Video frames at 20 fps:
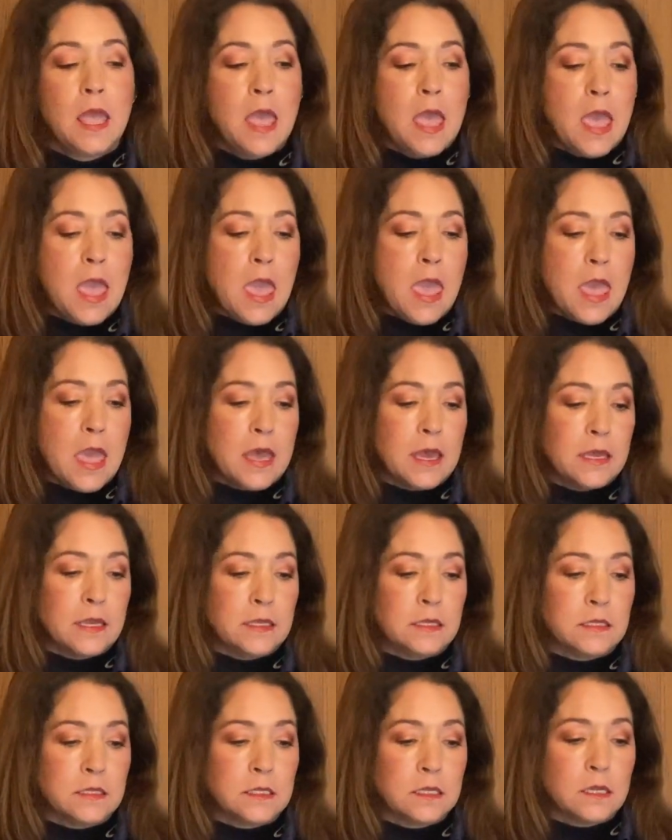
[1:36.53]

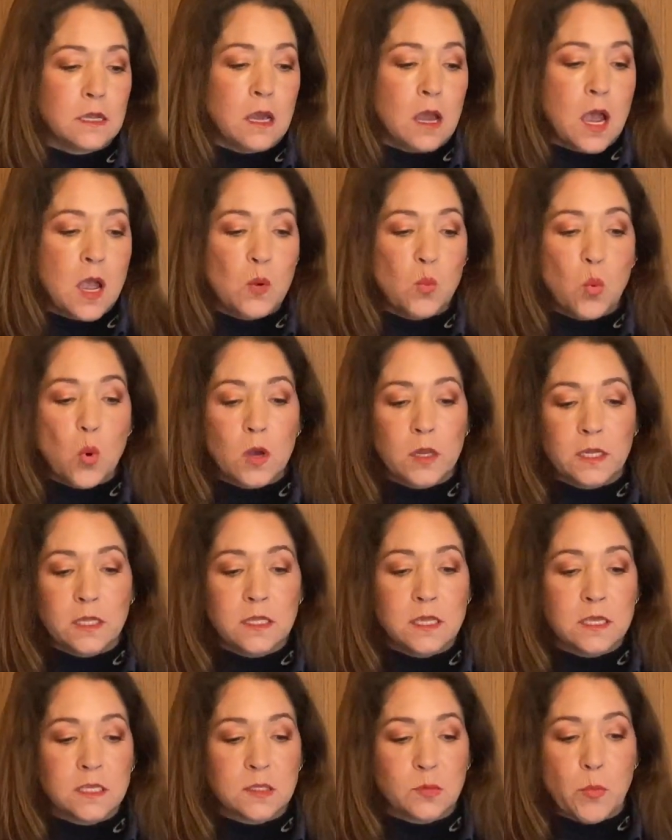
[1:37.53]
And I wanted
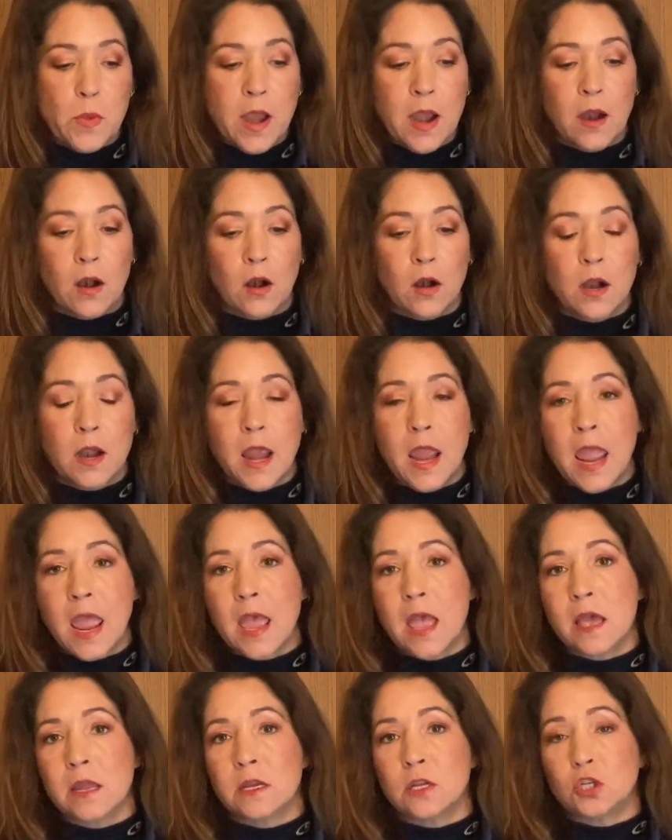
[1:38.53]
this mare.
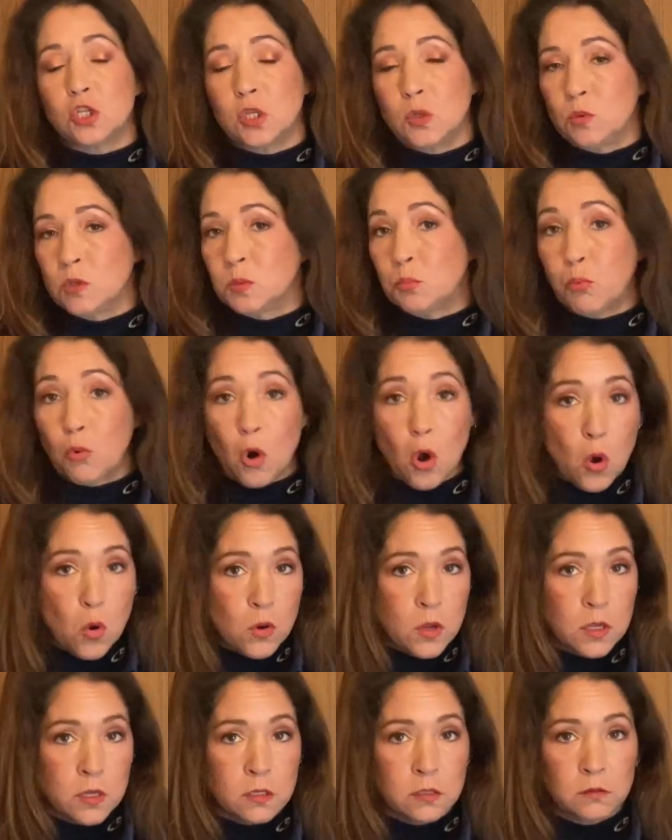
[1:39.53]
And she was
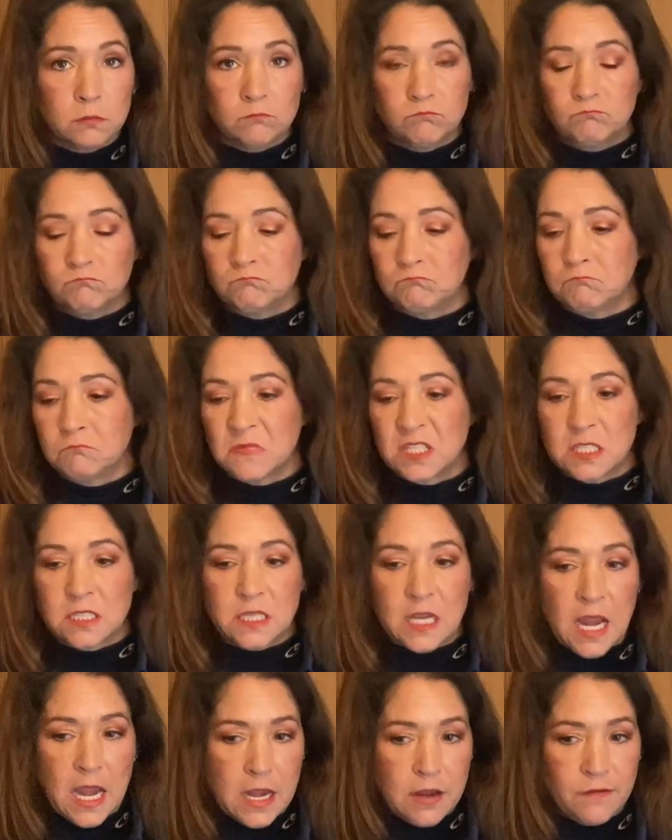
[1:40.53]
broke,
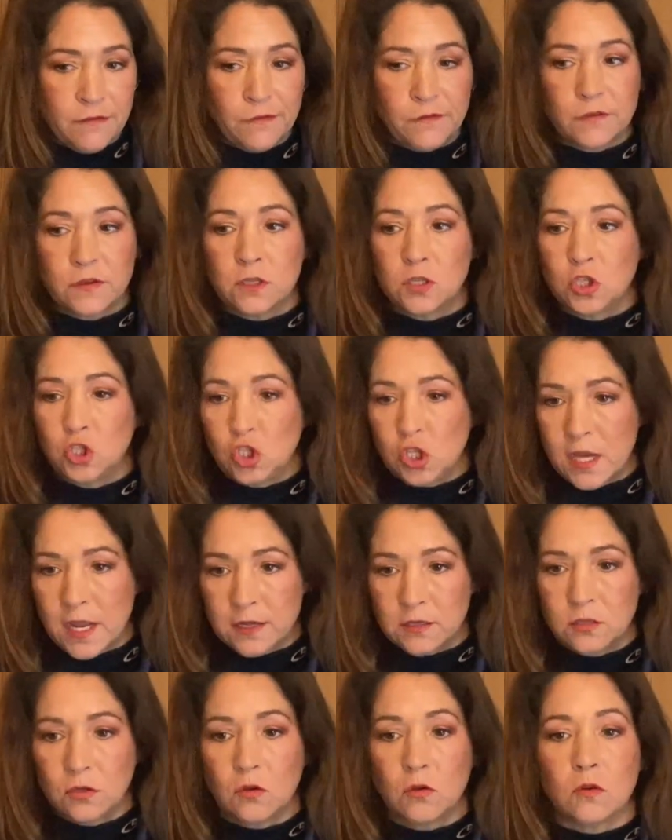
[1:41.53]
safe,
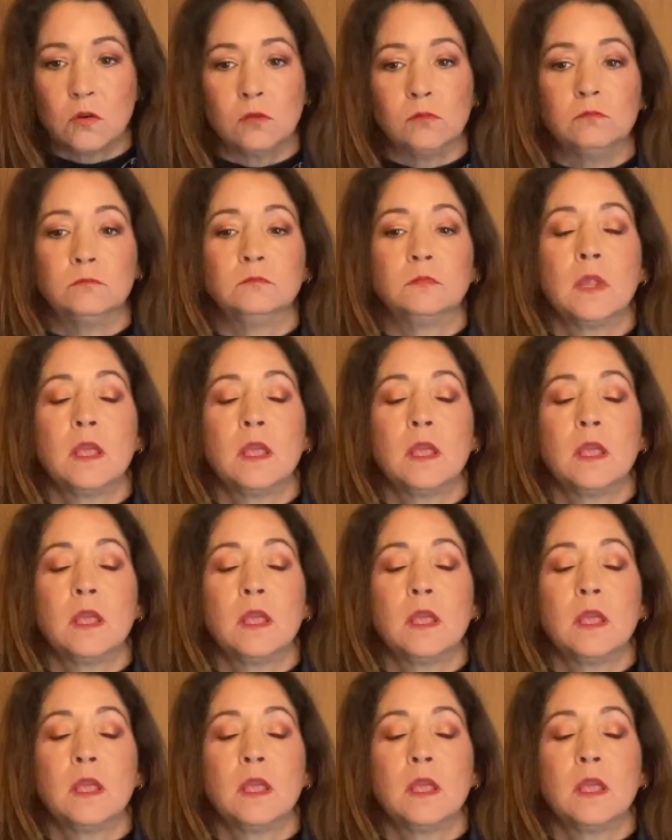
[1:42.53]
gentle.